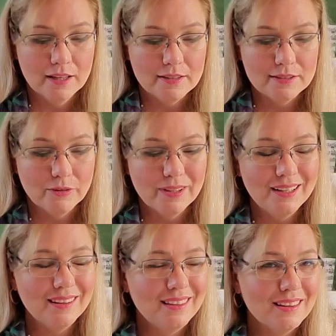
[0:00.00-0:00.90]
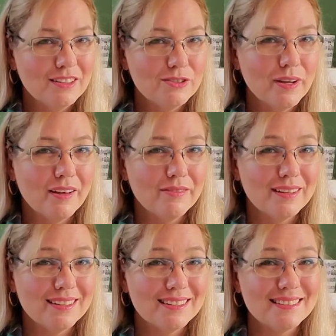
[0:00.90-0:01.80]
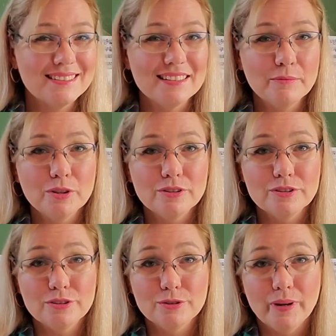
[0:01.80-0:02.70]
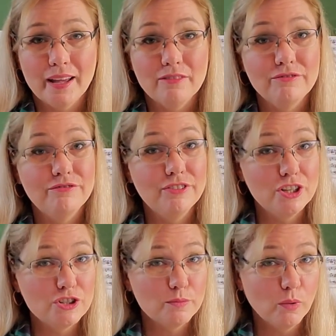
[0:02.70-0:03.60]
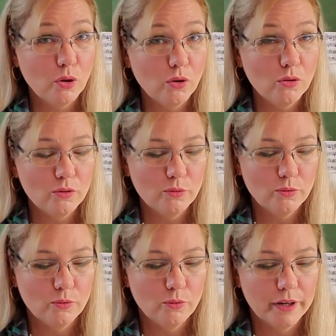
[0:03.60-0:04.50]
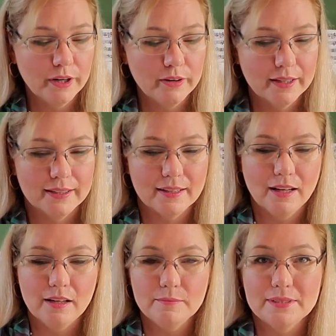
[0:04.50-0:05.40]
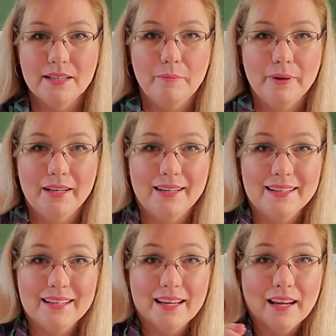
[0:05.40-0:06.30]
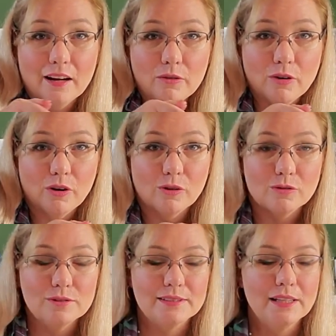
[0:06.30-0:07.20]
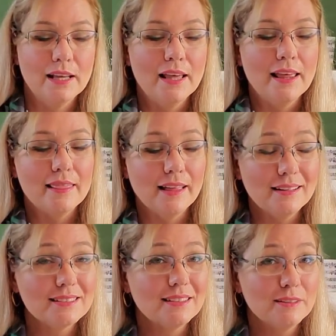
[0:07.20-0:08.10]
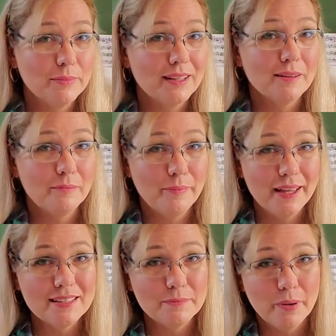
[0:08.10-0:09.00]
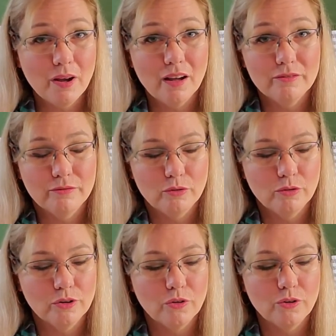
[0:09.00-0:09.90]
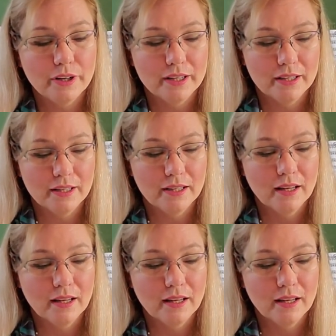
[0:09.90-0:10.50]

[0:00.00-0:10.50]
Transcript: So anything that you have that is similar to a fish bowl, where it comes up and it narrows, that's going to be the best pot for orchid